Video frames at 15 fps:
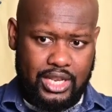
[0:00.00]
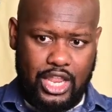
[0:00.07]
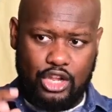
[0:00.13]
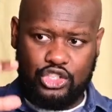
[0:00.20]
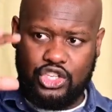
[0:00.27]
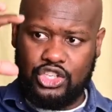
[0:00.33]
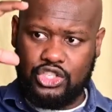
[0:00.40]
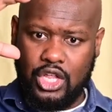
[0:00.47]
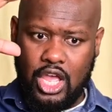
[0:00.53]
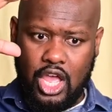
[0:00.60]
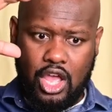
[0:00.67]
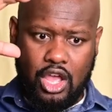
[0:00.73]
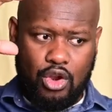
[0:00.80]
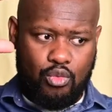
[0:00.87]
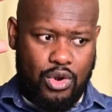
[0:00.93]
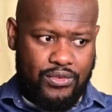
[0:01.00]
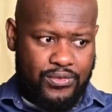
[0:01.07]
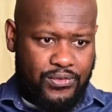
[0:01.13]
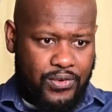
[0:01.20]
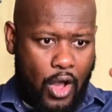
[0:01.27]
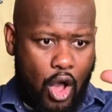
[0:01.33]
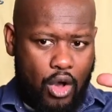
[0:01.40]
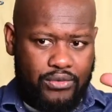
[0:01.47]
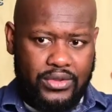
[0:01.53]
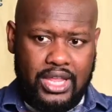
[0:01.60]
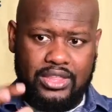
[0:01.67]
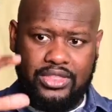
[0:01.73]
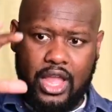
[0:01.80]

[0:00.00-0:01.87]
there's this revolving,